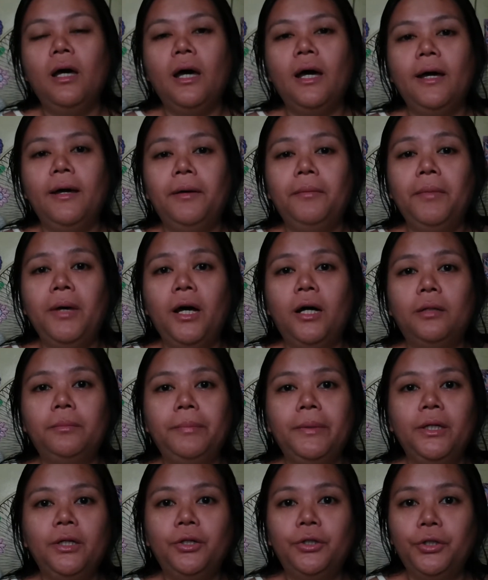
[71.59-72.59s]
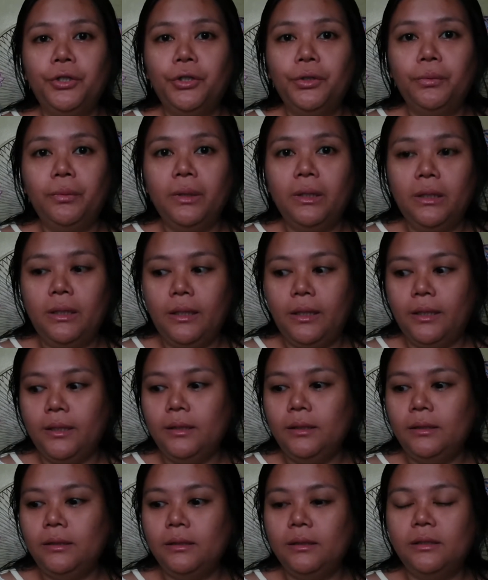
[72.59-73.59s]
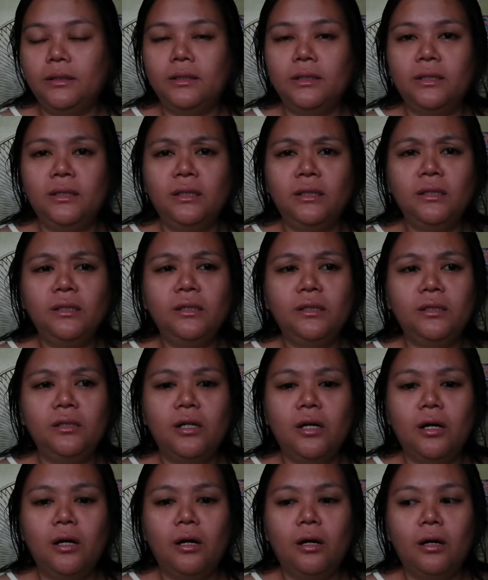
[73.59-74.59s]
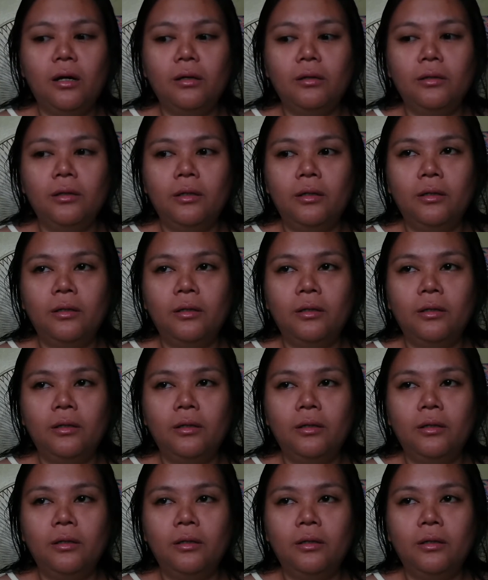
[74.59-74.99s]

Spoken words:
I am helping her with this, and this is the